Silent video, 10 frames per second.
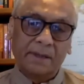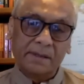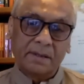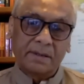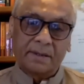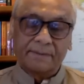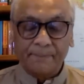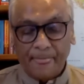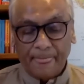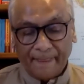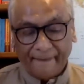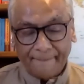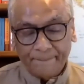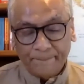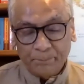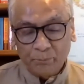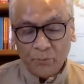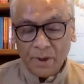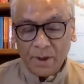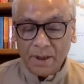discussion.
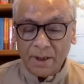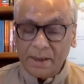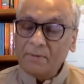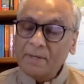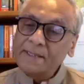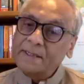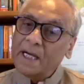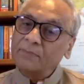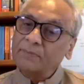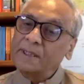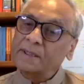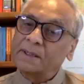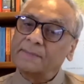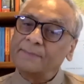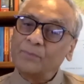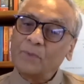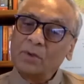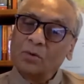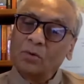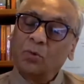Now I'll start with uh,
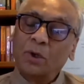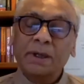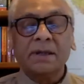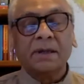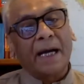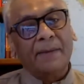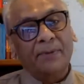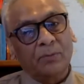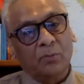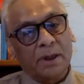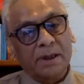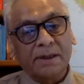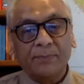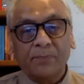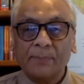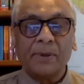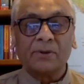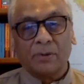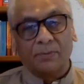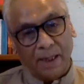what is life and what is the
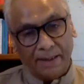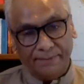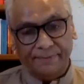purpose of life.